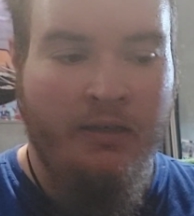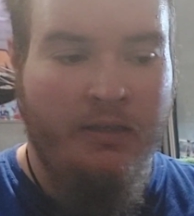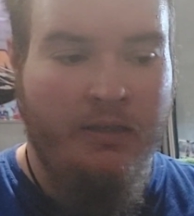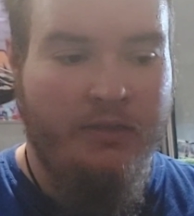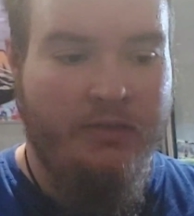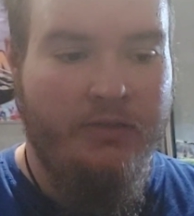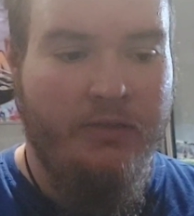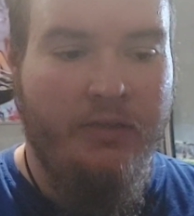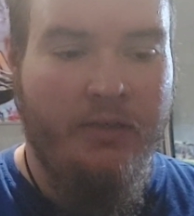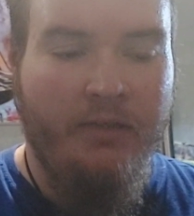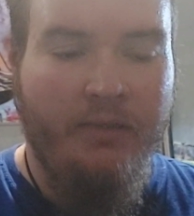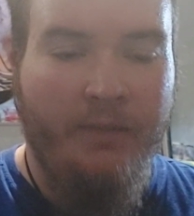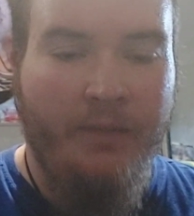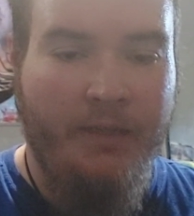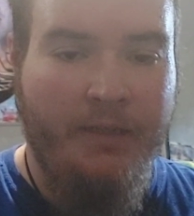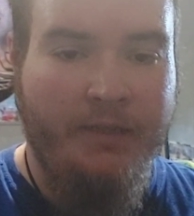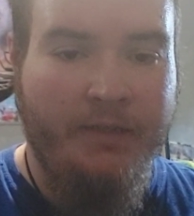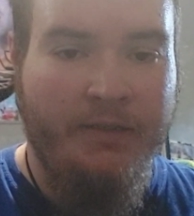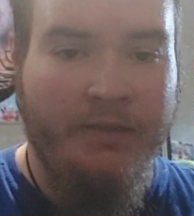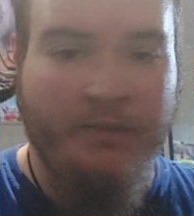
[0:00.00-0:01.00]
there's a lot of
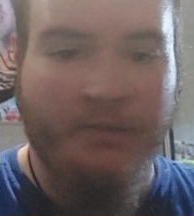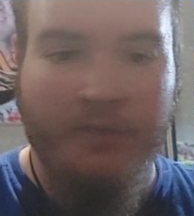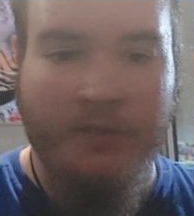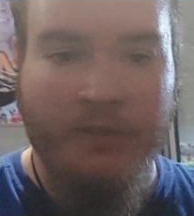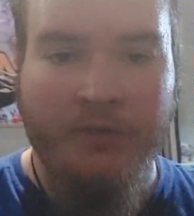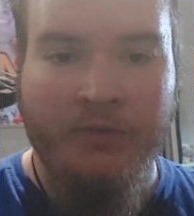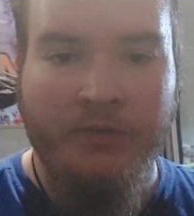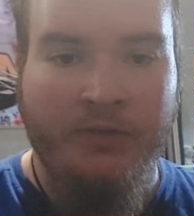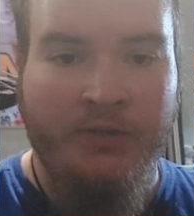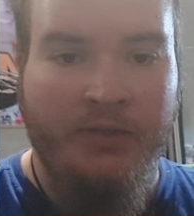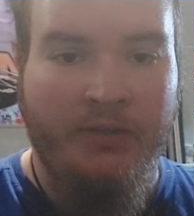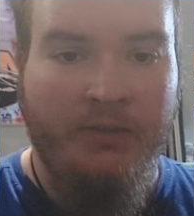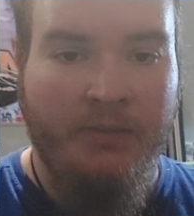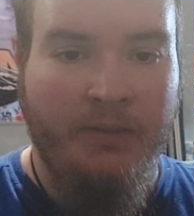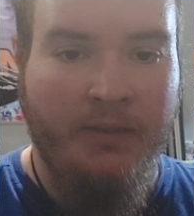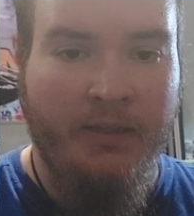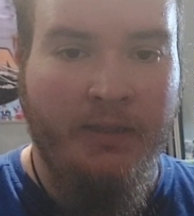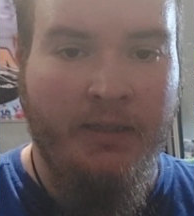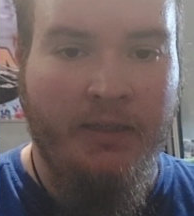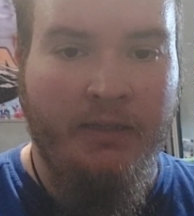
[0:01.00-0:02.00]
likes and views and
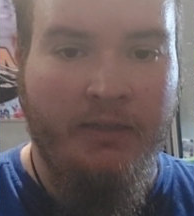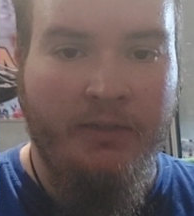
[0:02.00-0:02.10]
everything,